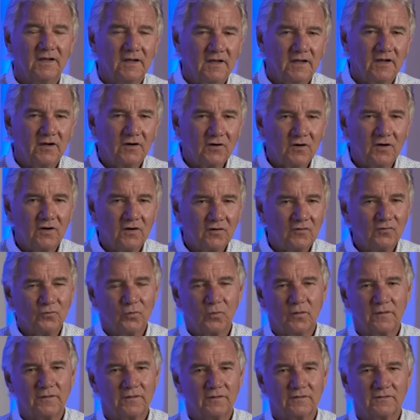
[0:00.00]
here, here's
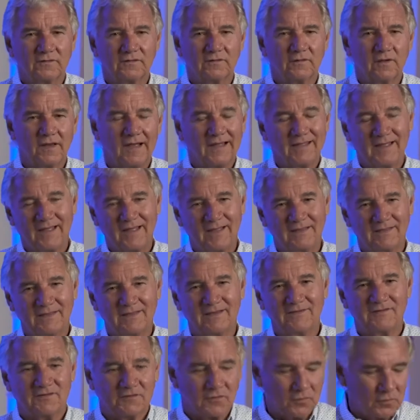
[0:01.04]
one that's, I, I
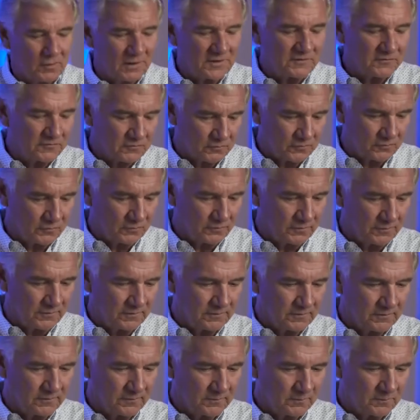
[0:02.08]
think it's a great truth
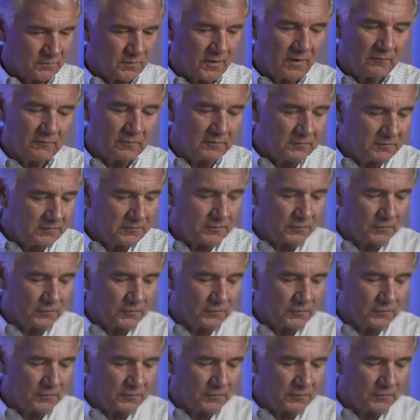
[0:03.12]
in Proverbs